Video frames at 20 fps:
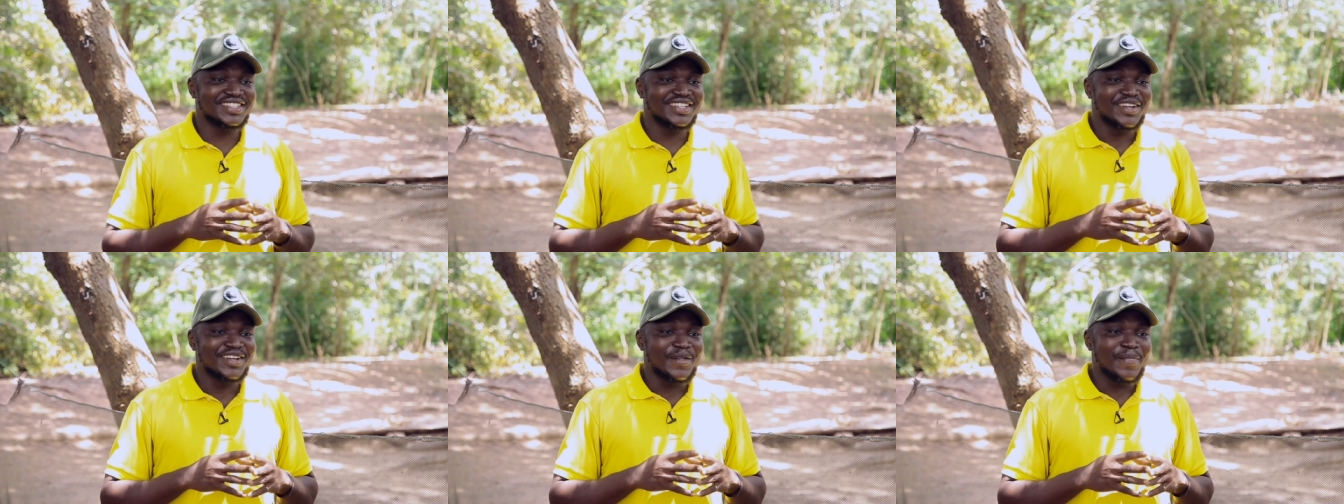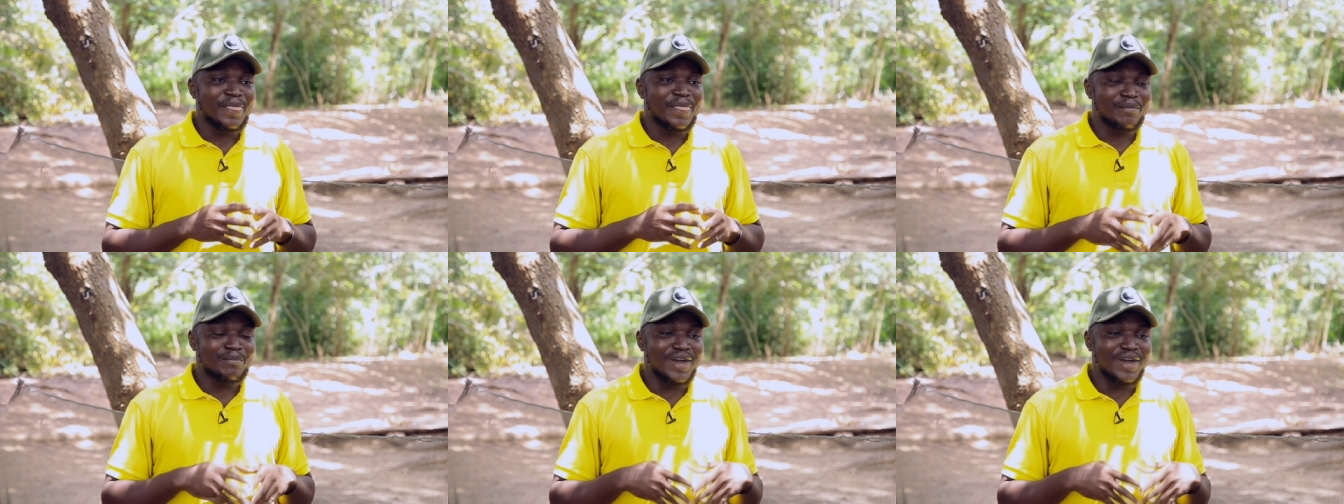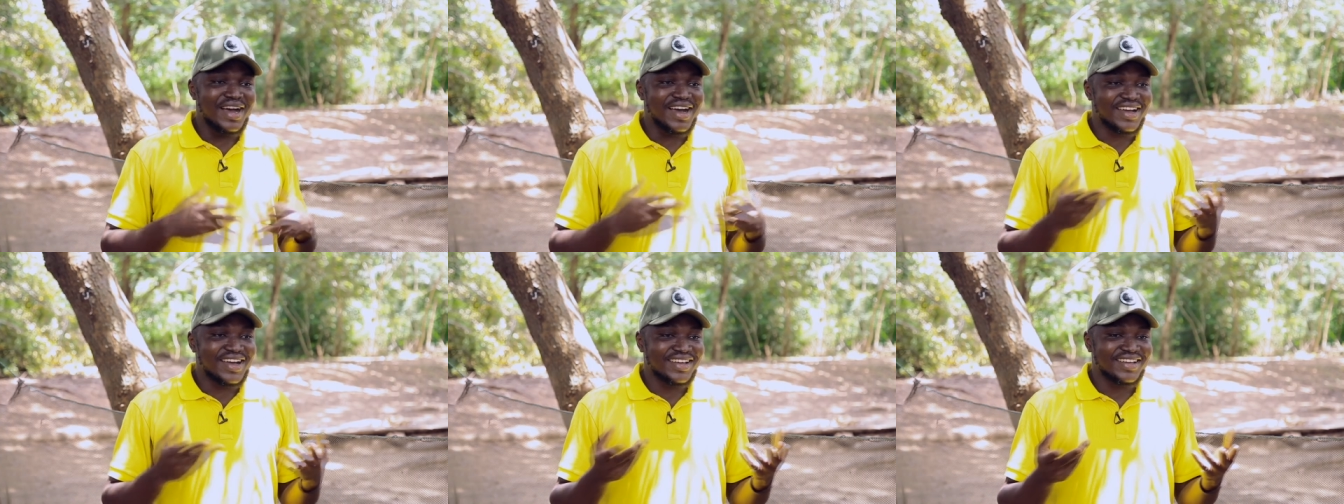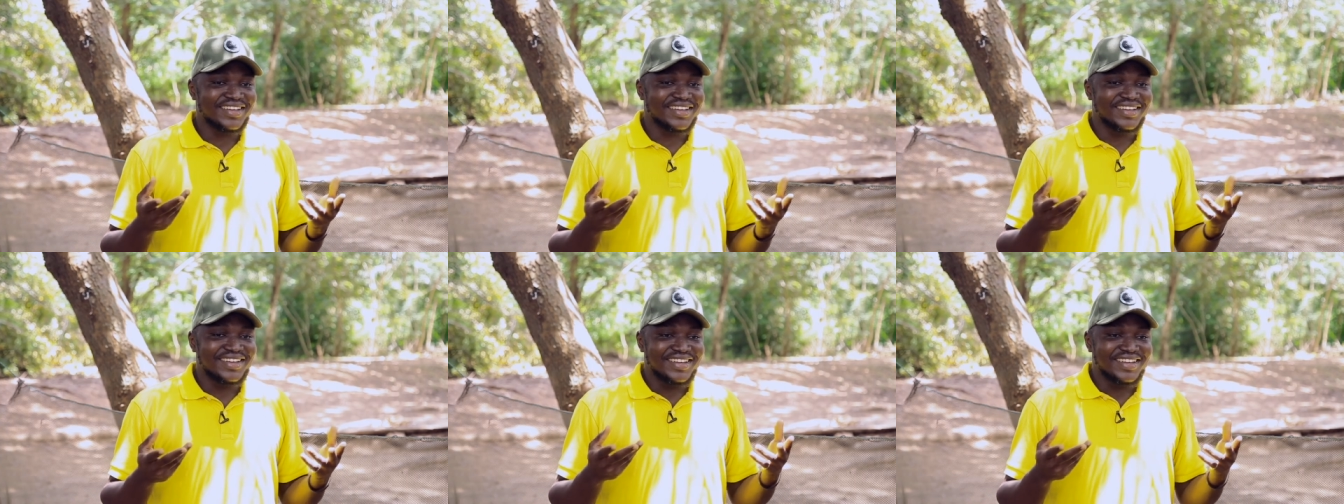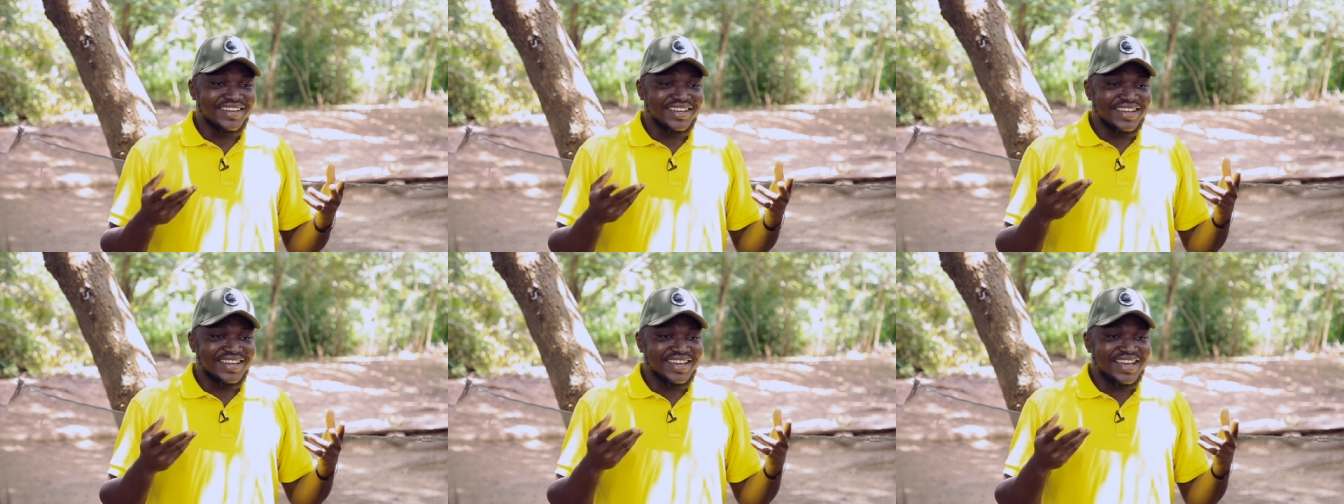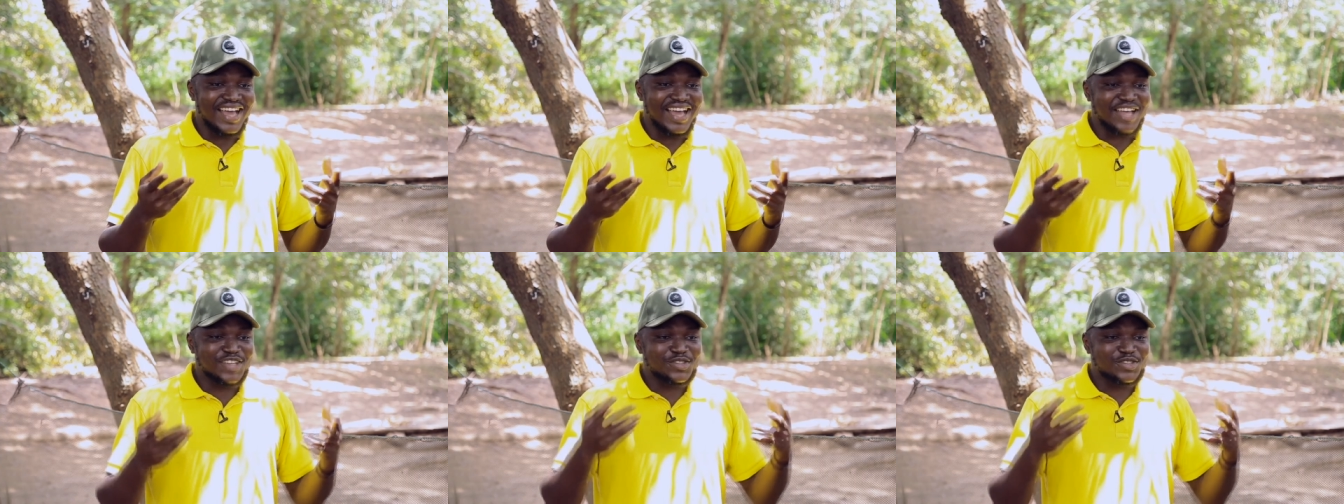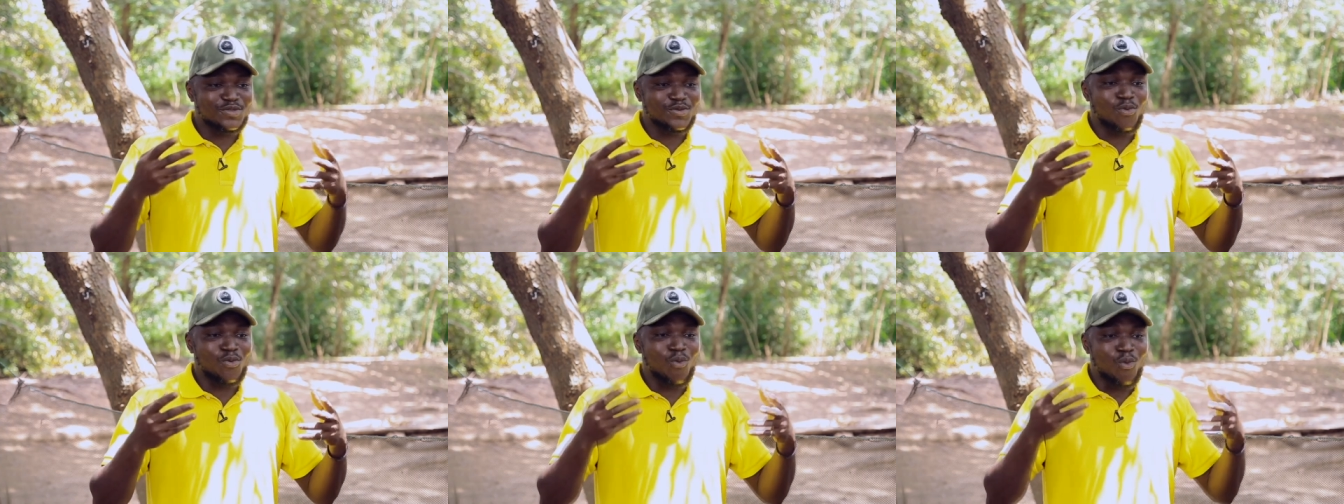Okay. But uh,
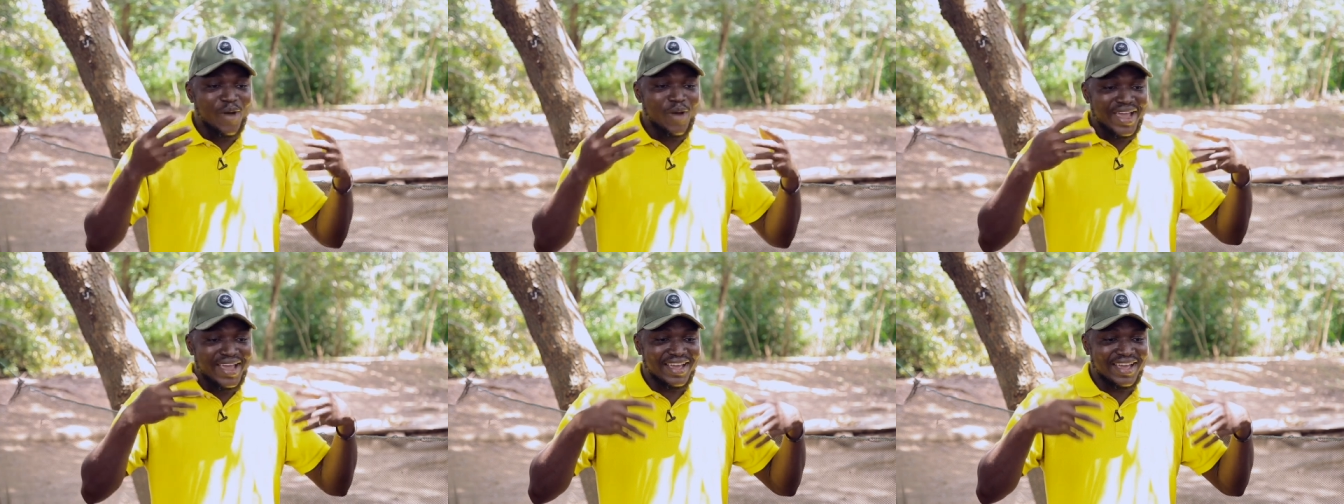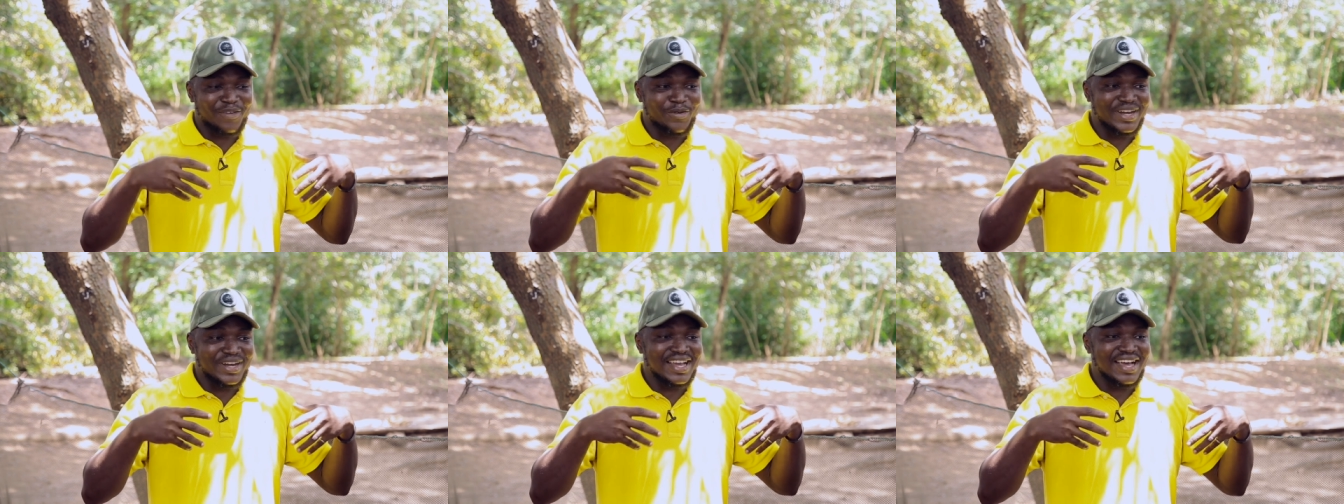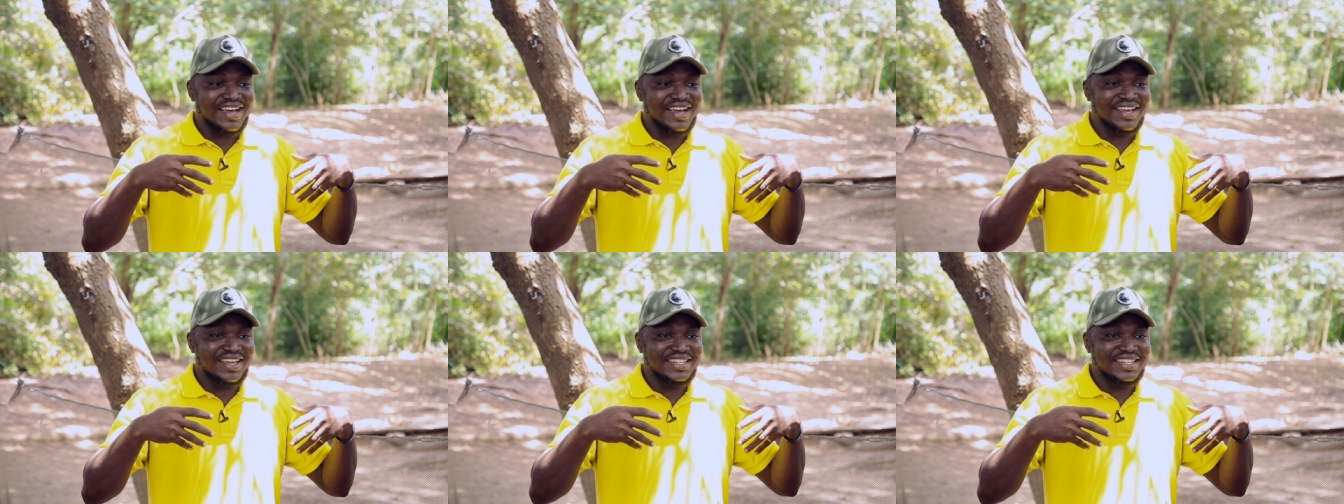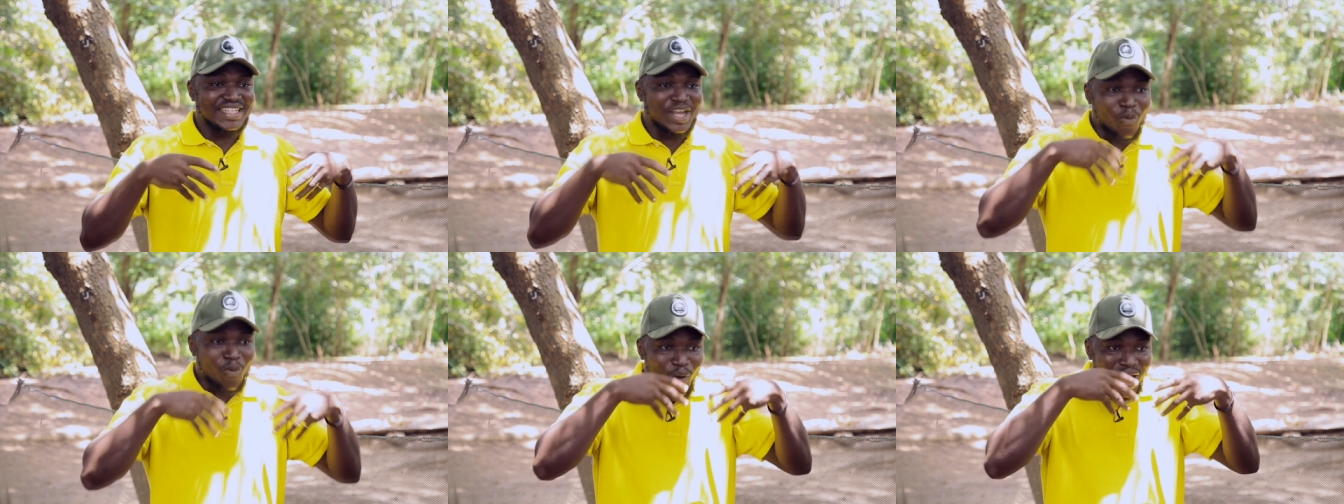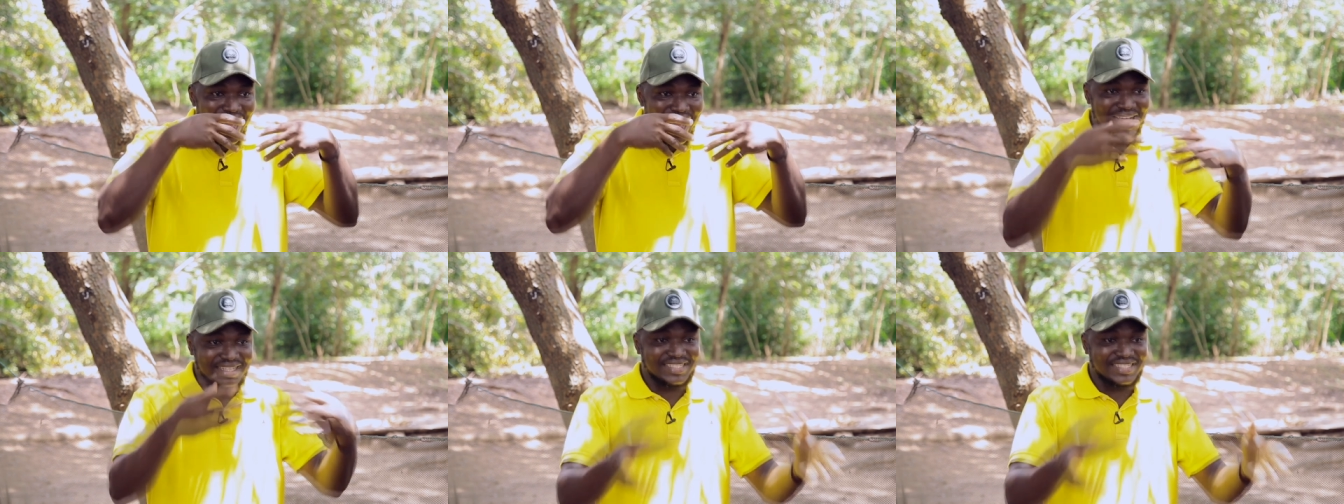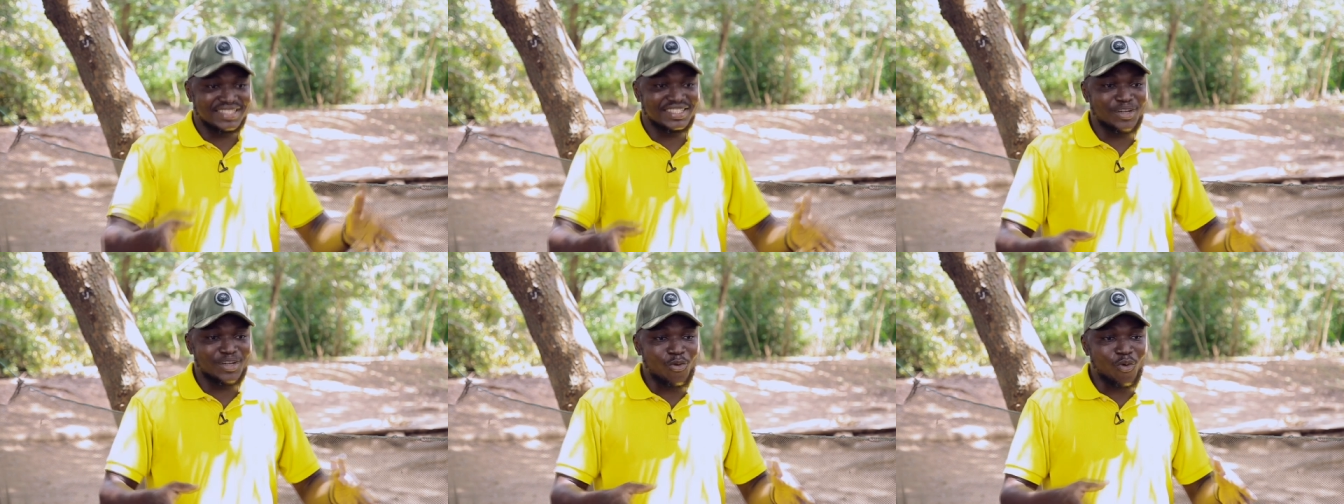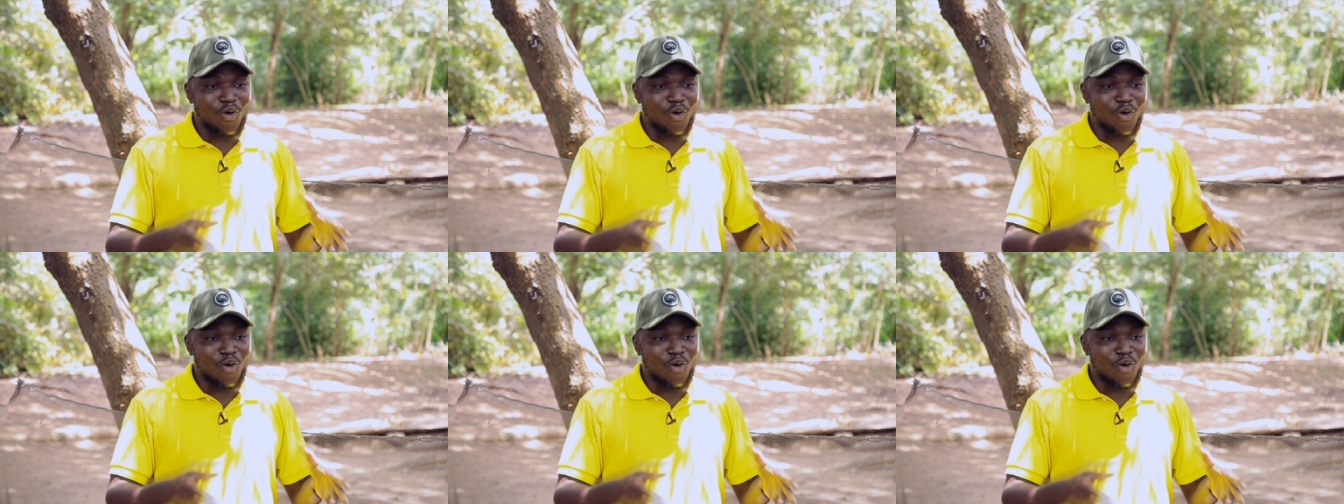as to where whether they will hatch, they mm -hmm.